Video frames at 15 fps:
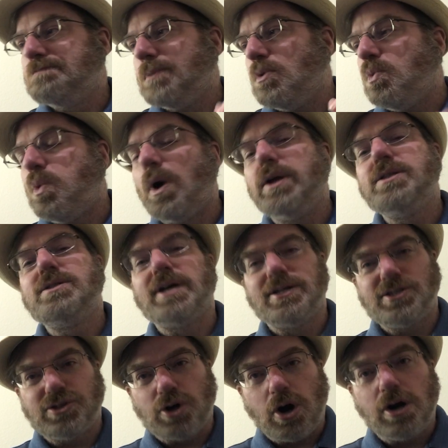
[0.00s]
But once I
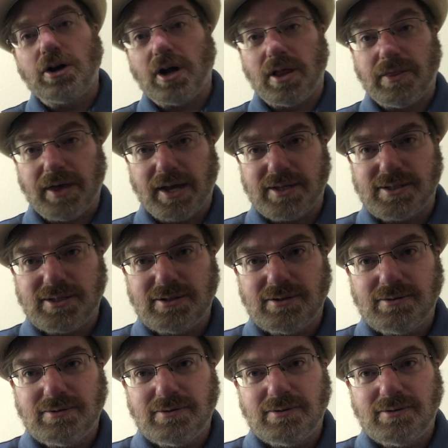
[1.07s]
started on this,